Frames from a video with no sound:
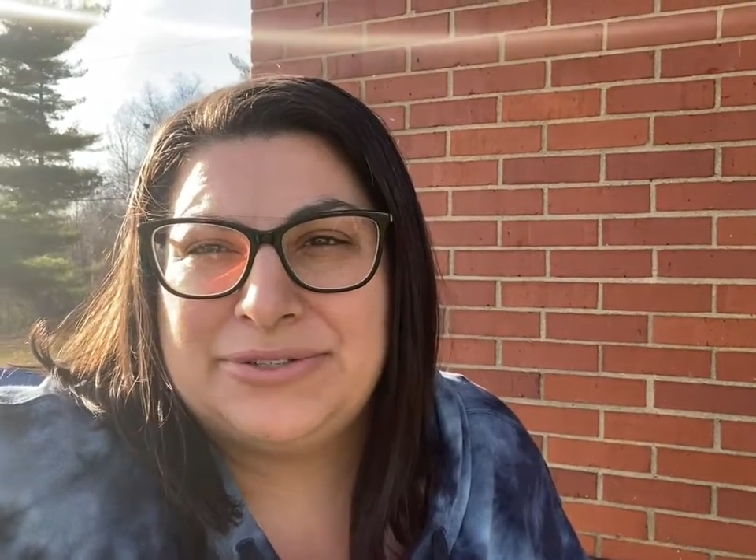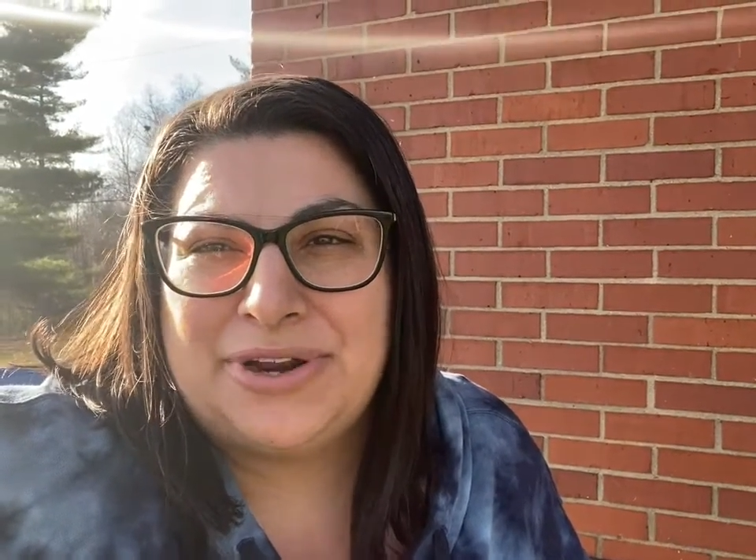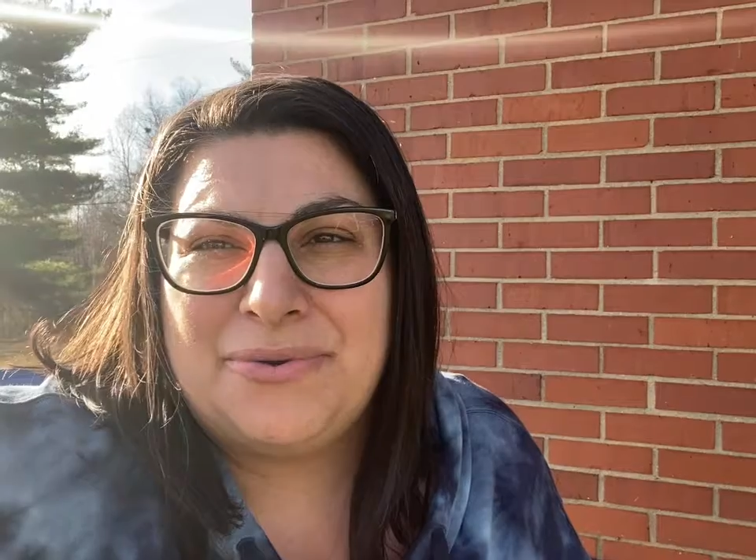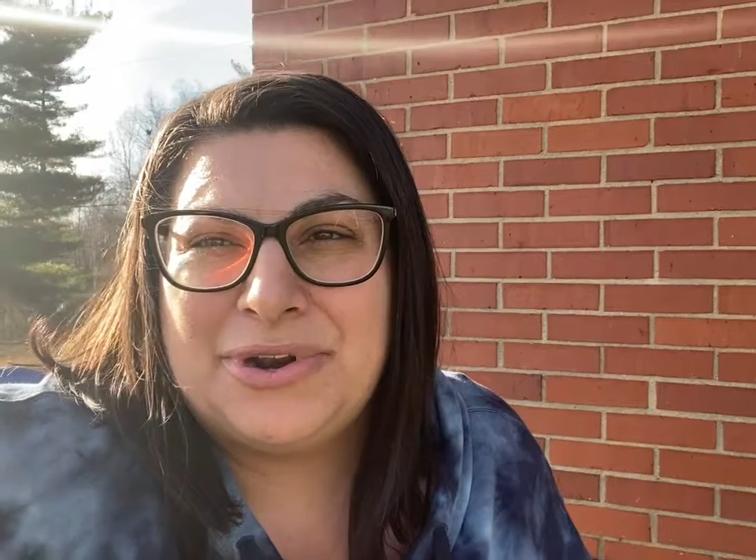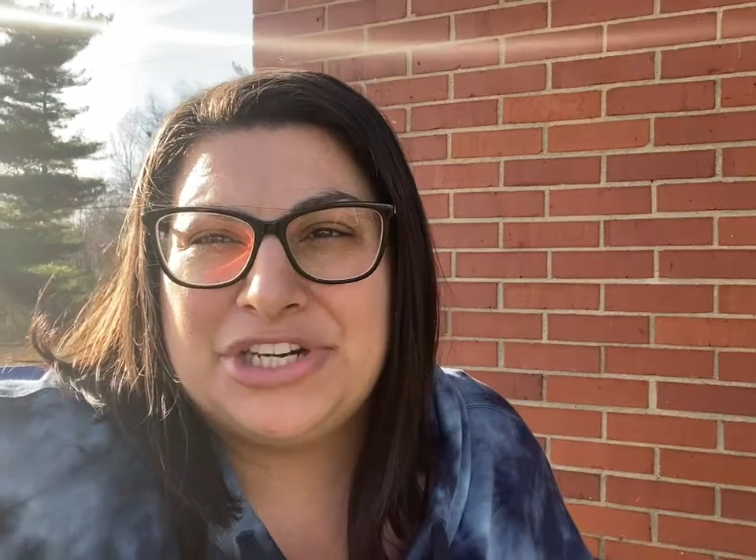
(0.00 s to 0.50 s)
so I
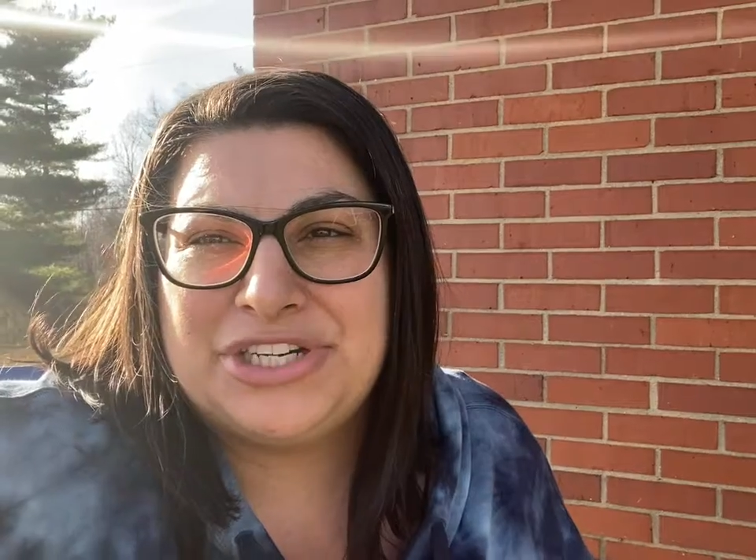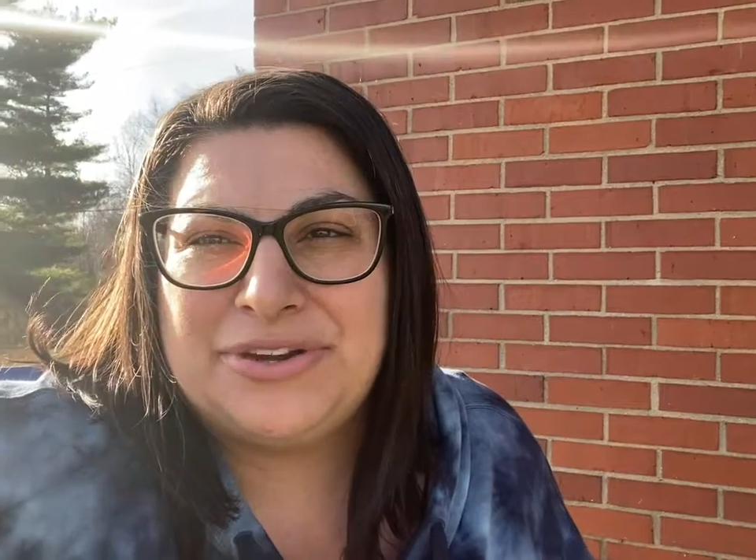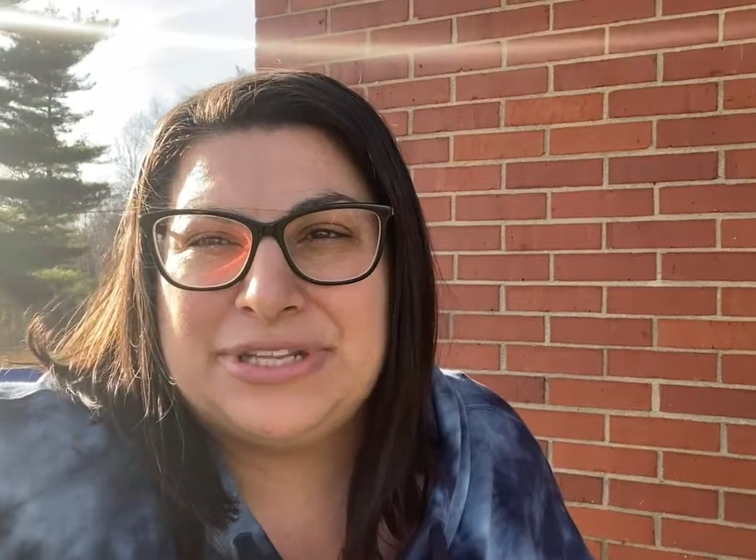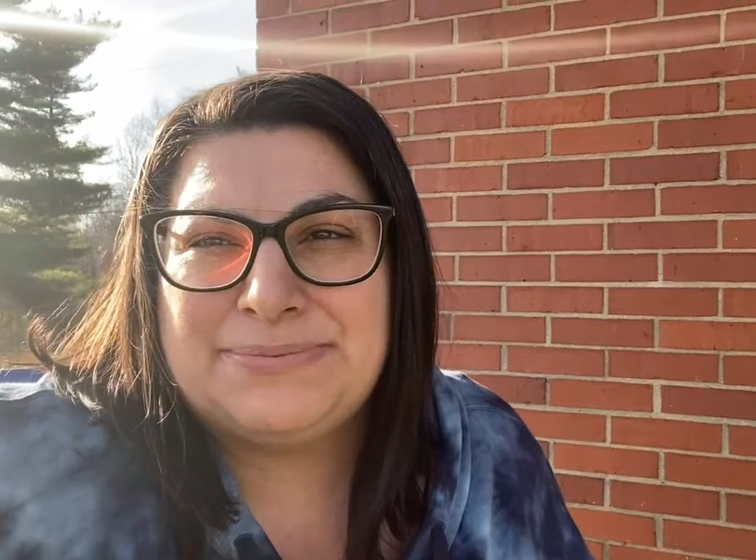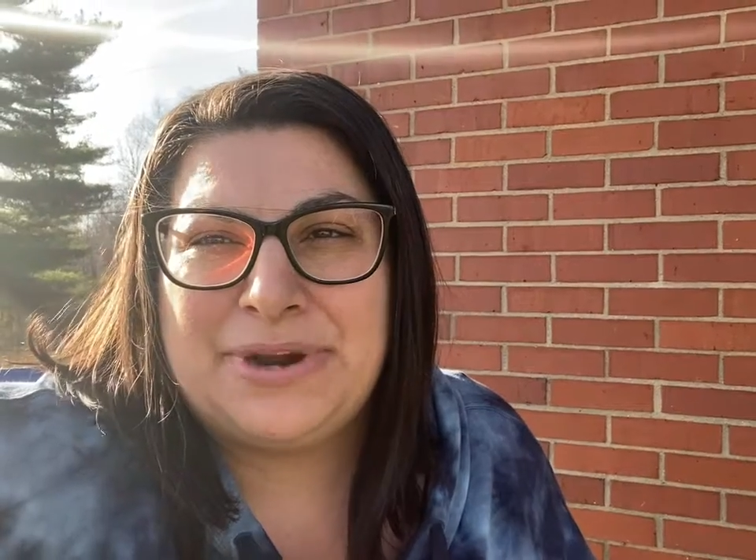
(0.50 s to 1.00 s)
don't want to
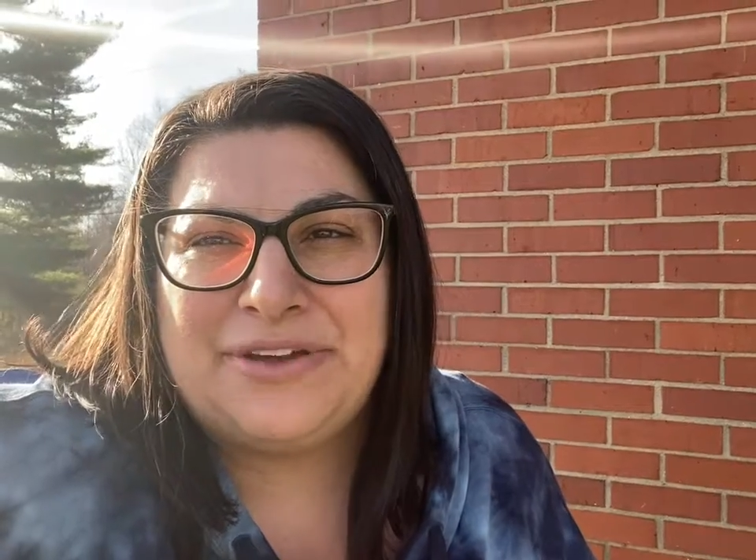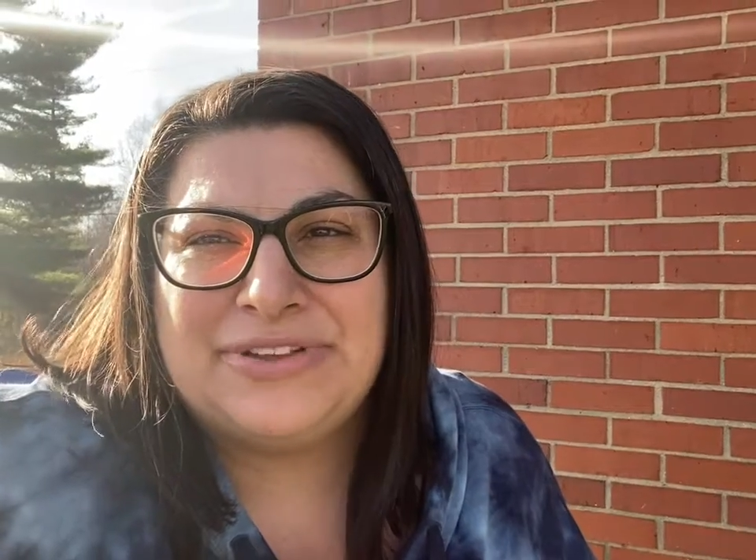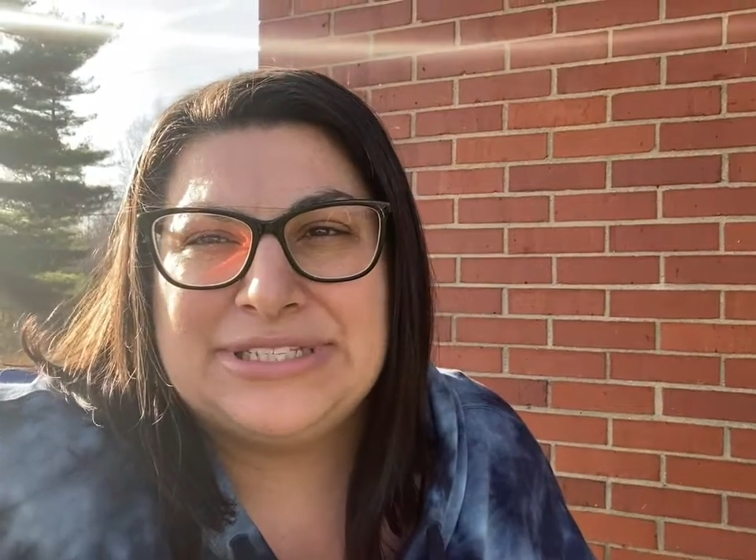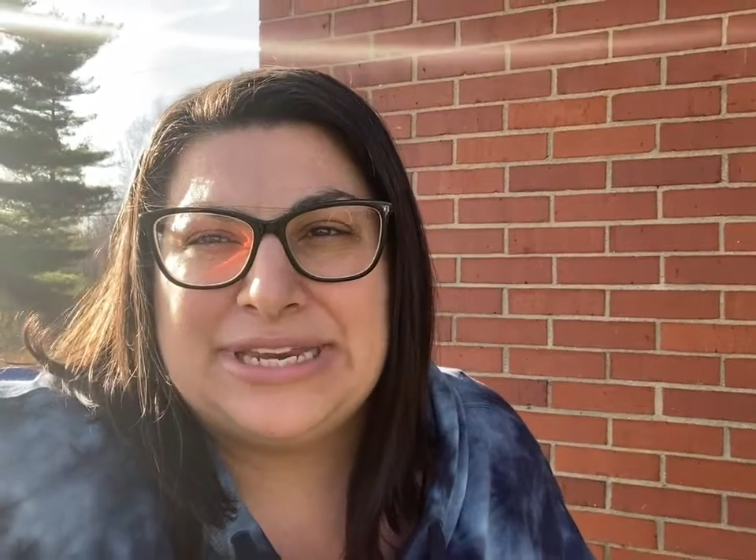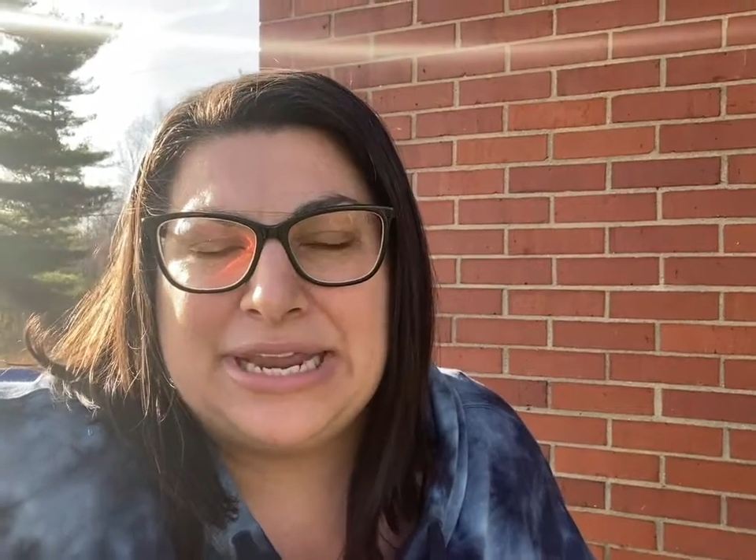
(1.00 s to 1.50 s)
share this
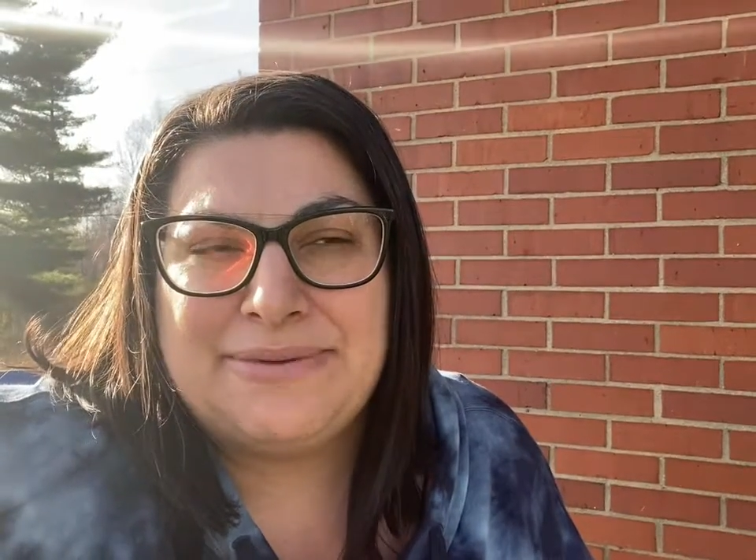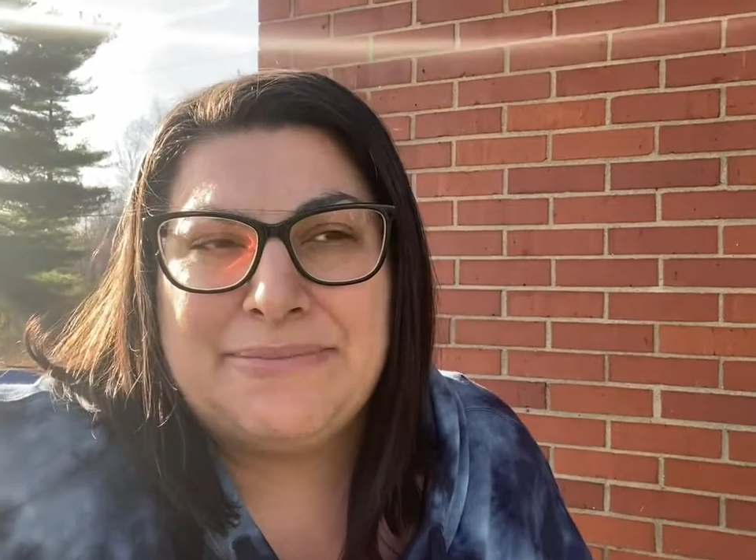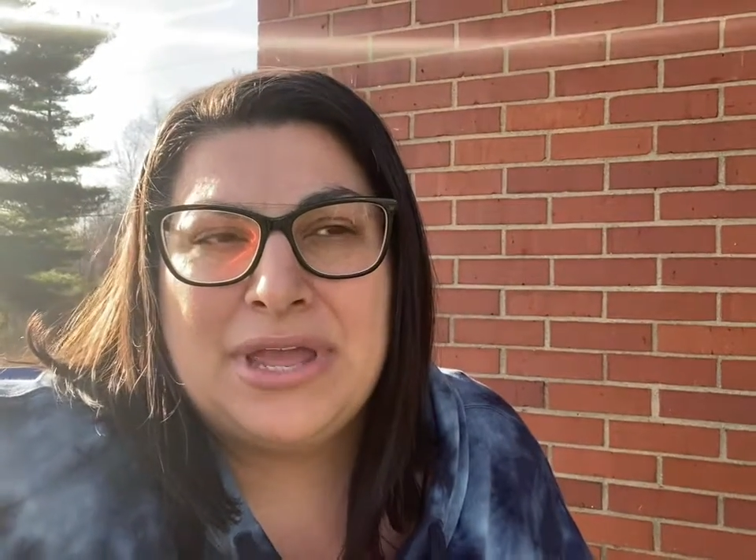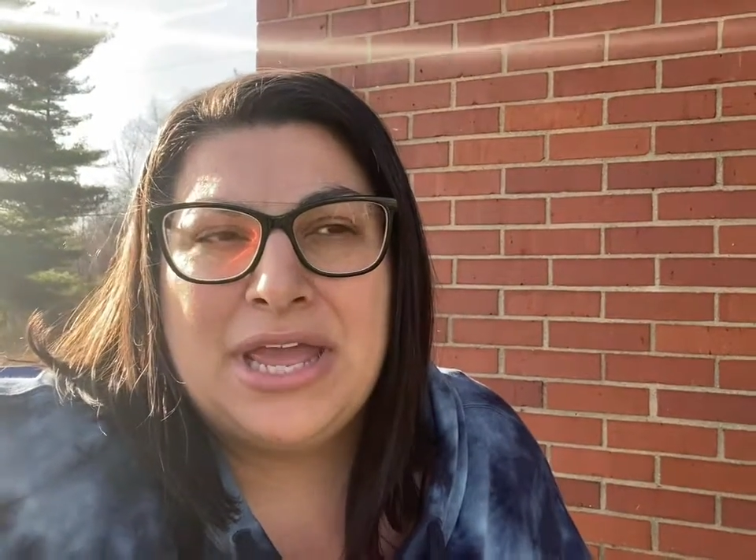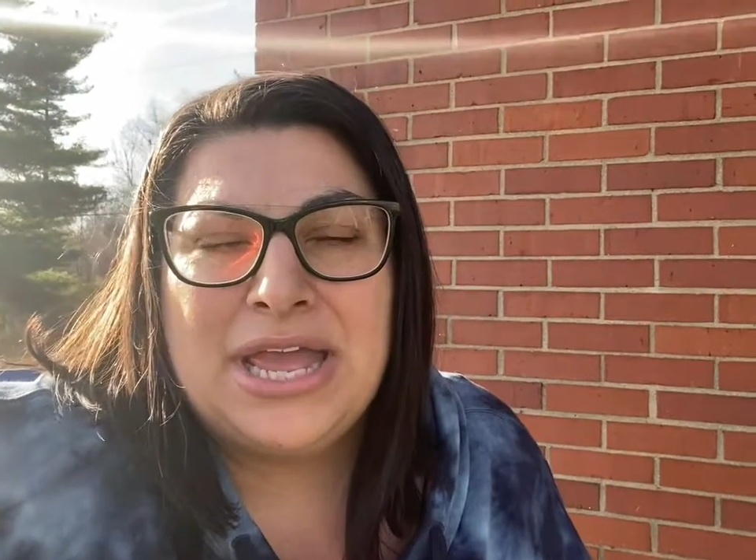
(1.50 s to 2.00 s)
prophet's name